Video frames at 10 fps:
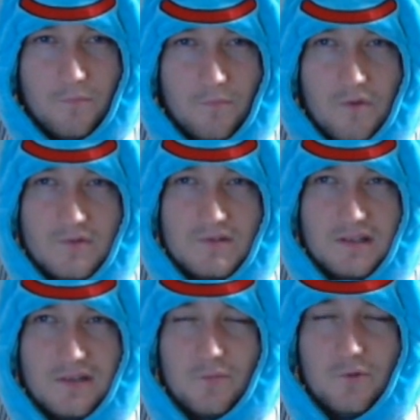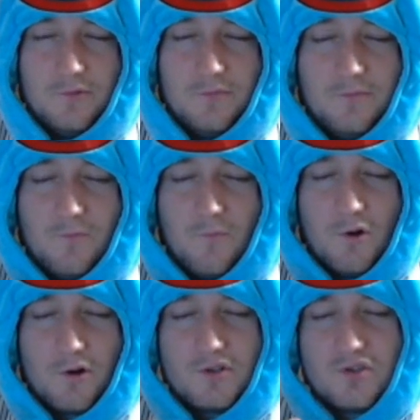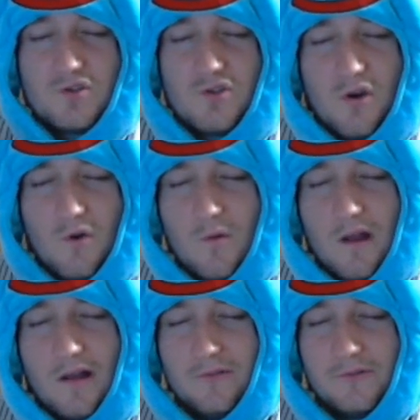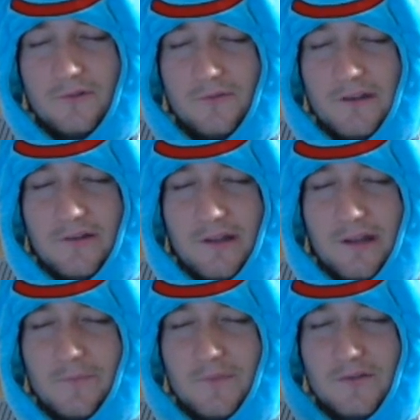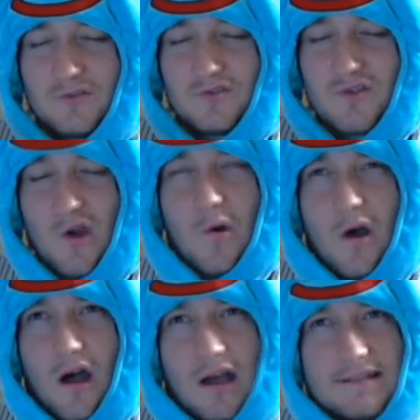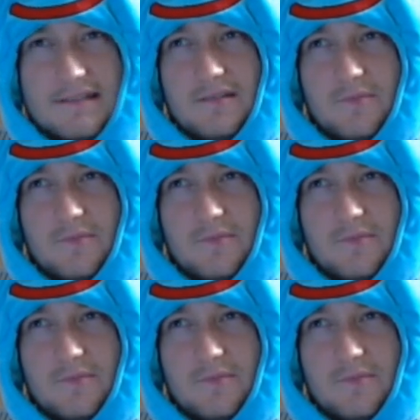music would work so well for a video game. They're so awesome.